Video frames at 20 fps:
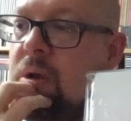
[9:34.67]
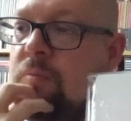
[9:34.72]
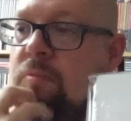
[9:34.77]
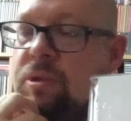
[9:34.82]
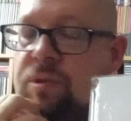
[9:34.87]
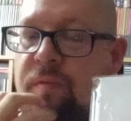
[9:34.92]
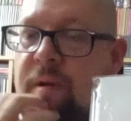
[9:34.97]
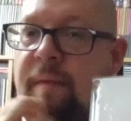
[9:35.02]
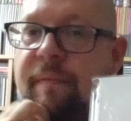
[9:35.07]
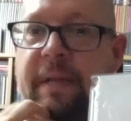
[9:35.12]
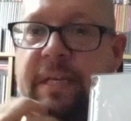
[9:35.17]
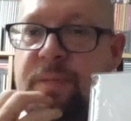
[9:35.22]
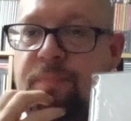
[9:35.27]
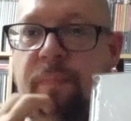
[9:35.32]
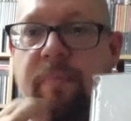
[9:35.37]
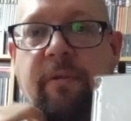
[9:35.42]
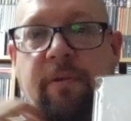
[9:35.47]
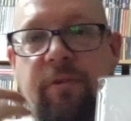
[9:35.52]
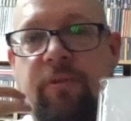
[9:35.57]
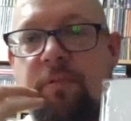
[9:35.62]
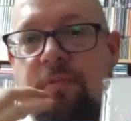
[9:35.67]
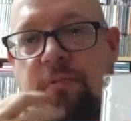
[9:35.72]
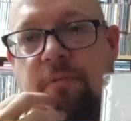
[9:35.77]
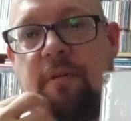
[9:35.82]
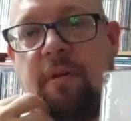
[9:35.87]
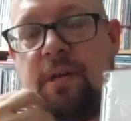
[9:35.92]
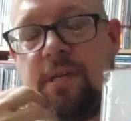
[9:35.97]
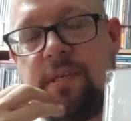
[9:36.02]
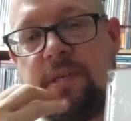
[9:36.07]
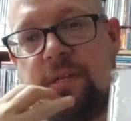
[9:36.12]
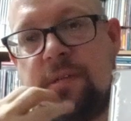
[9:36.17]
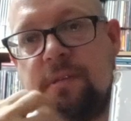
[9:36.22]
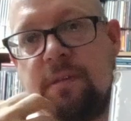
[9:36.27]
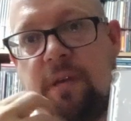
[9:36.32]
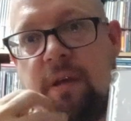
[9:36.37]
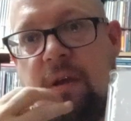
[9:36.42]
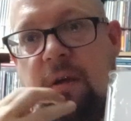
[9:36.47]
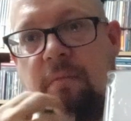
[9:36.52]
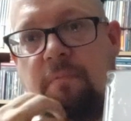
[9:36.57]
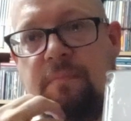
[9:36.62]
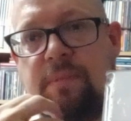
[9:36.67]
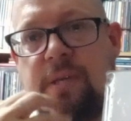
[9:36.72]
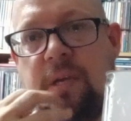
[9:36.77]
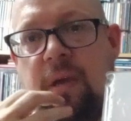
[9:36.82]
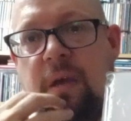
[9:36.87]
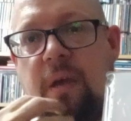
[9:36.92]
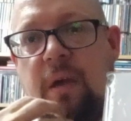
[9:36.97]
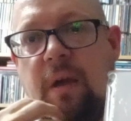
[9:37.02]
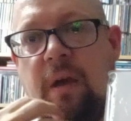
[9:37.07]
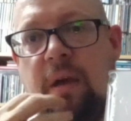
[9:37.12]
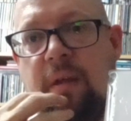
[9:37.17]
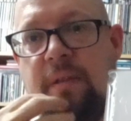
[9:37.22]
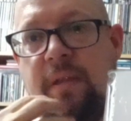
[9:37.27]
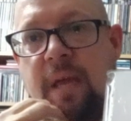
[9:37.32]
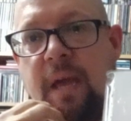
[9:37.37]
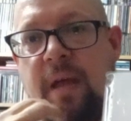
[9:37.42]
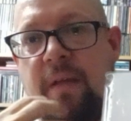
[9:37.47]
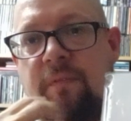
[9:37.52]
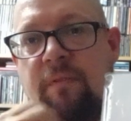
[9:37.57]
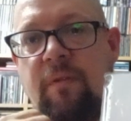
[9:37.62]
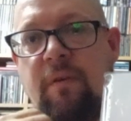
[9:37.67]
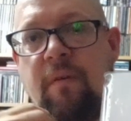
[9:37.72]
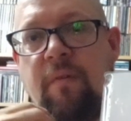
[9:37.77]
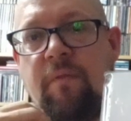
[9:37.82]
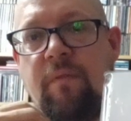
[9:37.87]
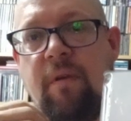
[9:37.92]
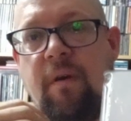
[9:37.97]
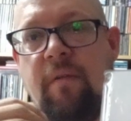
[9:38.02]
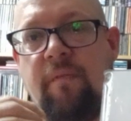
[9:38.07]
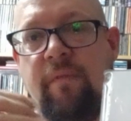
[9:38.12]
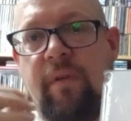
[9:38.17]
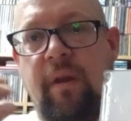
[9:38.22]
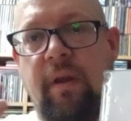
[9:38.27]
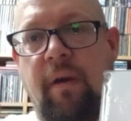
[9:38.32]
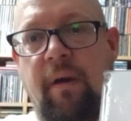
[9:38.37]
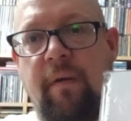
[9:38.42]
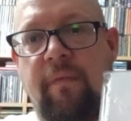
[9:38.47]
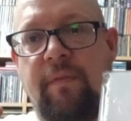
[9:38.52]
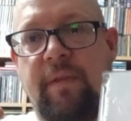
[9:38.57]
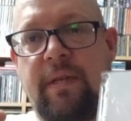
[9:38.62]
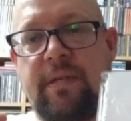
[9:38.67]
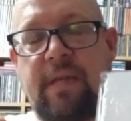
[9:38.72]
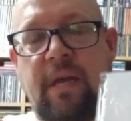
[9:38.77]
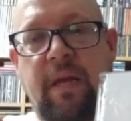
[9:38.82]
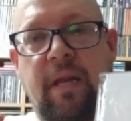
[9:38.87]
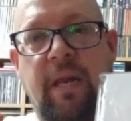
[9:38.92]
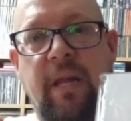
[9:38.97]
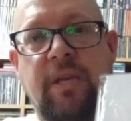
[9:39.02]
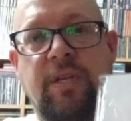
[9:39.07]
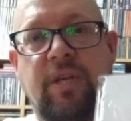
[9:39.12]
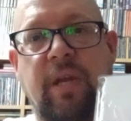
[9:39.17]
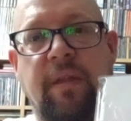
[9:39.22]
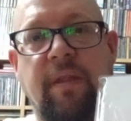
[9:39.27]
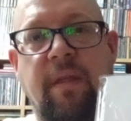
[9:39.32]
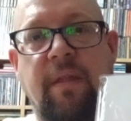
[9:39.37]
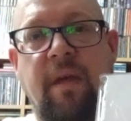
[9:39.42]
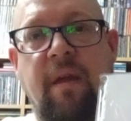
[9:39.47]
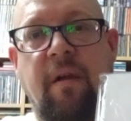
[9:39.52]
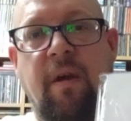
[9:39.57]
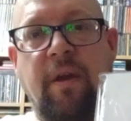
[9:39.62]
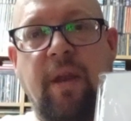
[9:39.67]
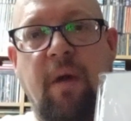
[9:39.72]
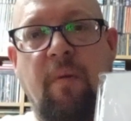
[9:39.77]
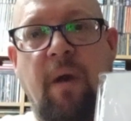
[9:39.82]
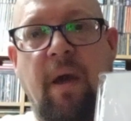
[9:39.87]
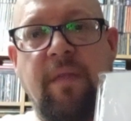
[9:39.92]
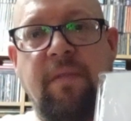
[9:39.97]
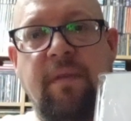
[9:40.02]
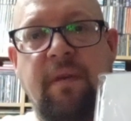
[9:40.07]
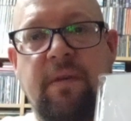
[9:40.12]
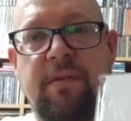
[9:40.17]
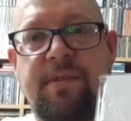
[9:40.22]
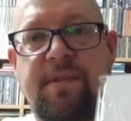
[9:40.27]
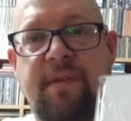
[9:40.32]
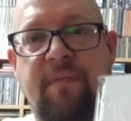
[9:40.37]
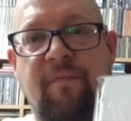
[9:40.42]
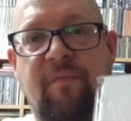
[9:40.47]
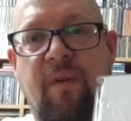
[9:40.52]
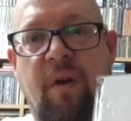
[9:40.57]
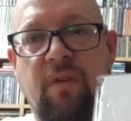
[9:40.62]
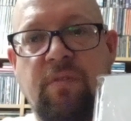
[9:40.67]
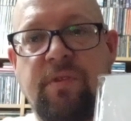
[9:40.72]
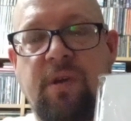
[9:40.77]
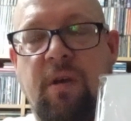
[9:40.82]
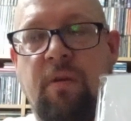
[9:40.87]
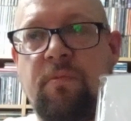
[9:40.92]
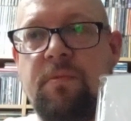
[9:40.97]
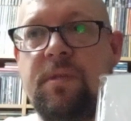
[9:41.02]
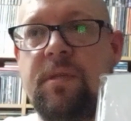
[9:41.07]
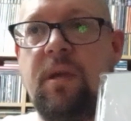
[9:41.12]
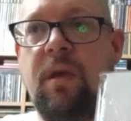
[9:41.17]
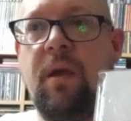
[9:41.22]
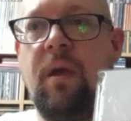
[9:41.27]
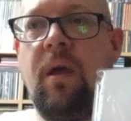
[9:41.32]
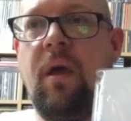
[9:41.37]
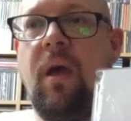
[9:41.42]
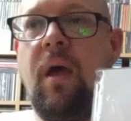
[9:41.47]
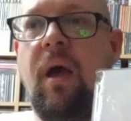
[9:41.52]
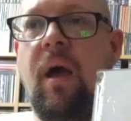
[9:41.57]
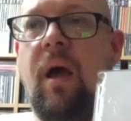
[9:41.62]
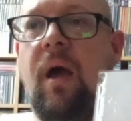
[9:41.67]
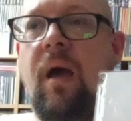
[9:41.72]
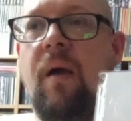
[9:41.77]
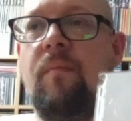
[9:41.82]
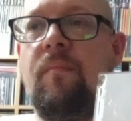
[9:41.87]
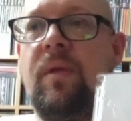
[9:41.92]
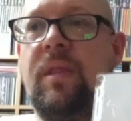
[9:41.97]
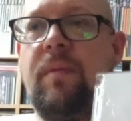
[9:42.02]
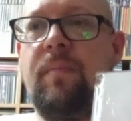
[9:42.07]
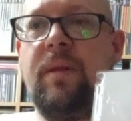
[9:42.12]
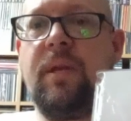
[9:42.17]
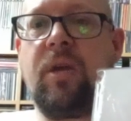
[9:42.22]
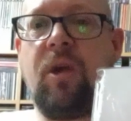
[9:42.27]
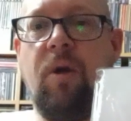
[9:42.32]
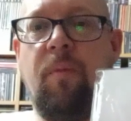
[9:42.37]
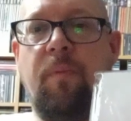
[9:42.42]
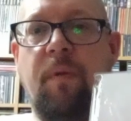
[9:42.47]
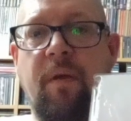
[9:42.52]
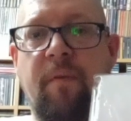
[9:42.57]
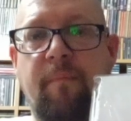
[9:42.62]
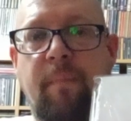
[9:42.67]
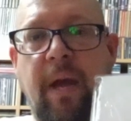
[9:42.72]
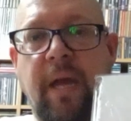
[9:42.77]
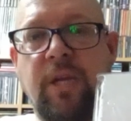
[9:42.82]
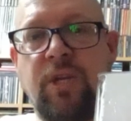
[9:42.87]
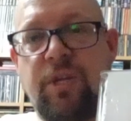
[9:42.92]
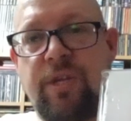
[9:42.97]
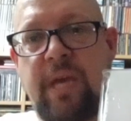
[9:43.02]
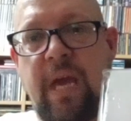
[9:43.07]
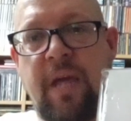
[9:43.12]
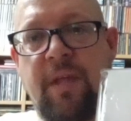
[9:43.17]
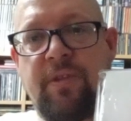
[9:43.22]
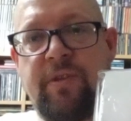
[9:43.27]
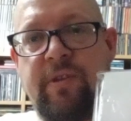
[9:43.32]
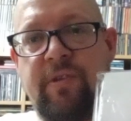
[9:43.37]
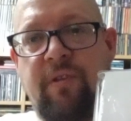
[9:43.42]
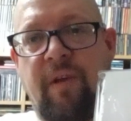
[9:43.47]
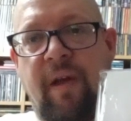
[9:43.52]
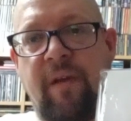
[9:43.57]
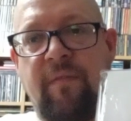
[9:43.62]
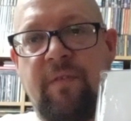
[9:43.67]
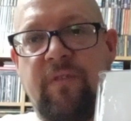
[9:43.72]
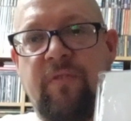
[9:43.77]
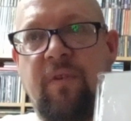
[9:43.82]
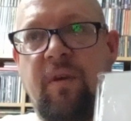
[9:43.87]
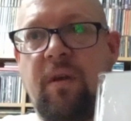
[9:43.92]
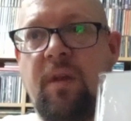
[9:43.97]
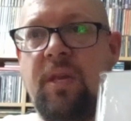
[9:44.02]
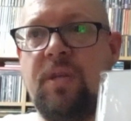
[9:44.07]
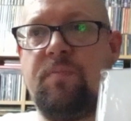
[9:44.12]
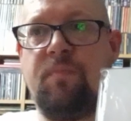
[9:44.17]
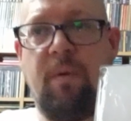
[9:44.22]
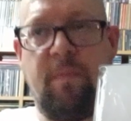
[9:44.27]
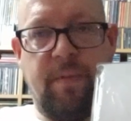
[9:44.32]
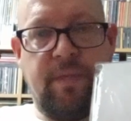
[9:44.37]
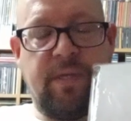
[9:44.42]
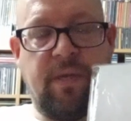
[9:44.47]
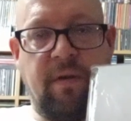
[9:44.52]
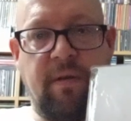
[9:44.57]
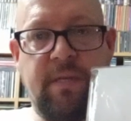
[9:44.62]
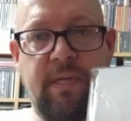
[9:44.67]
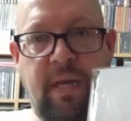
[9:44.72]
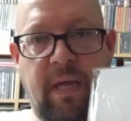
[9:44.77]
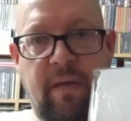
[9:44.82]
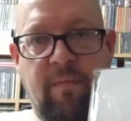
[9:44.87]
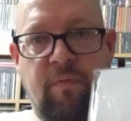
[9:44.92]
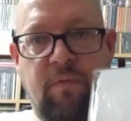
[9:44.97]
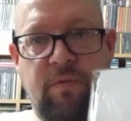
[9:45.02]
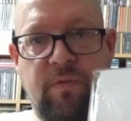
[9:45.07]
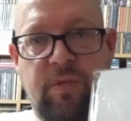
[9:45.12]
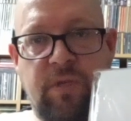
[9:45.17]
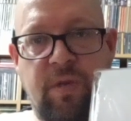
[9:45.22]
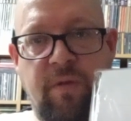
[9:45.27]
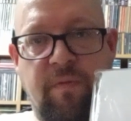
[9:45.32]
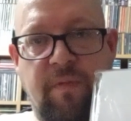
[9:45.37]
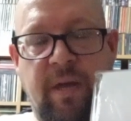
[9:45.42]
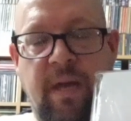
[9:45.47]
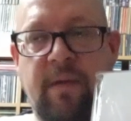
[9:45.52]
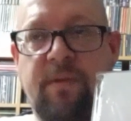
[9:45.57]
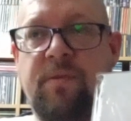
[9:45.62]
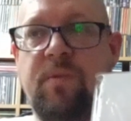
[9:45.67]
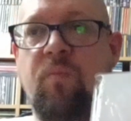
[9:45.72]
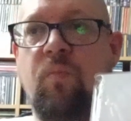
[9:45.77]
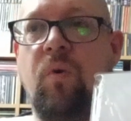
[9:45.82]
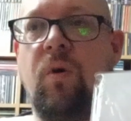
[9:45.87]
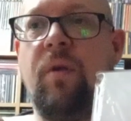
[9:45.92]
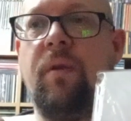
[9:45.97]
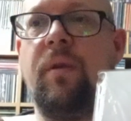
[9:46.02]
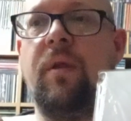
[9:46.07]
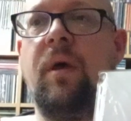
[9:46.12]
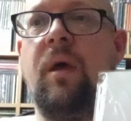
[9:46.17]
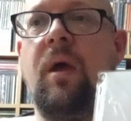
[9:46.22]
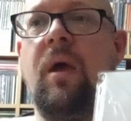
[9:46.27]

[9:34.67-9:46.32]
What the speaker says: was around that spiritual crisis that comes at the end of your life. And there's that cliche that there are no atheists in foxholes. But there have been a couple of major deaths in David's circle. His mum had died in April 2001.